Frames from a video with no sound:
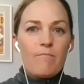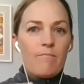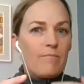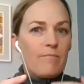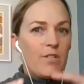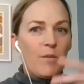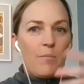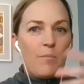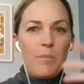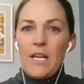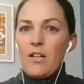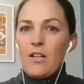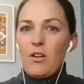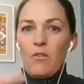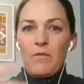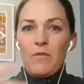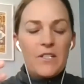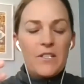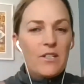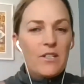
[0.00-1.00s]
depending
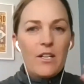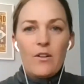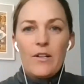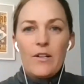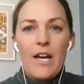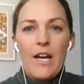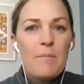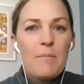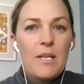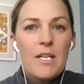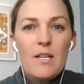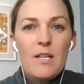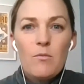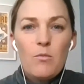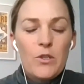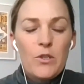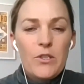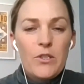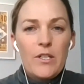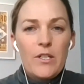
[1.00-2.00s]
obviously on
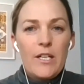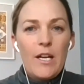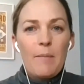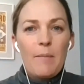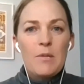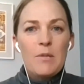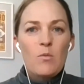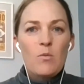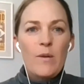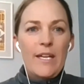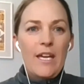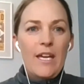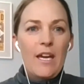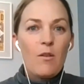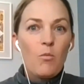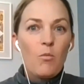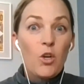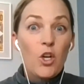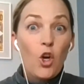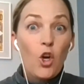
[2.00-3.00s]
what sort of numbers we
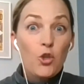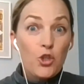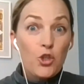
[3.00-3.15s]
get, what I'll